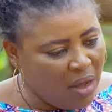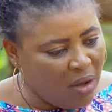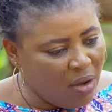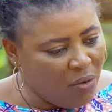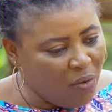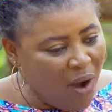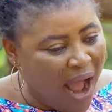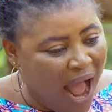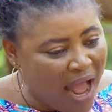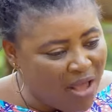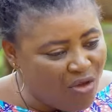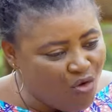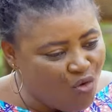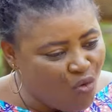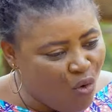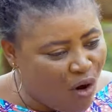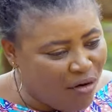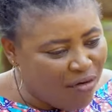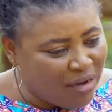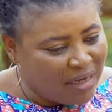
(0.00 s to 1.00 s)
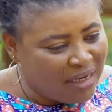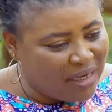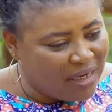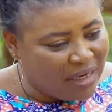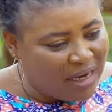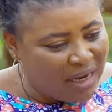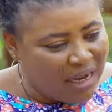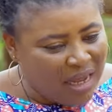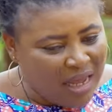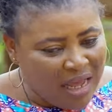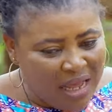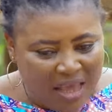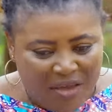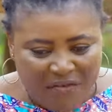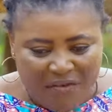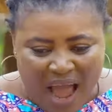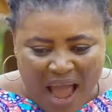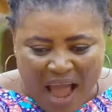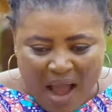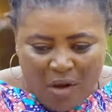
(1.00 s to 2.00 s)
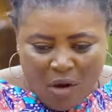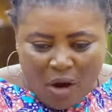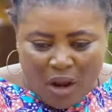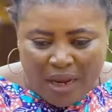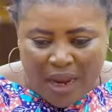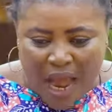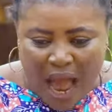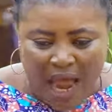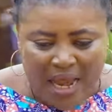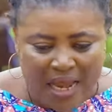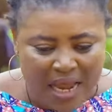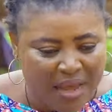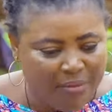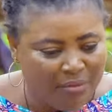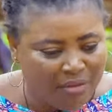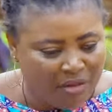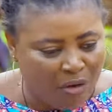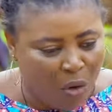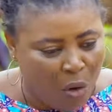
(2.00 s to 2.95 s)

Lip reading: Why are you worried if I are calling her names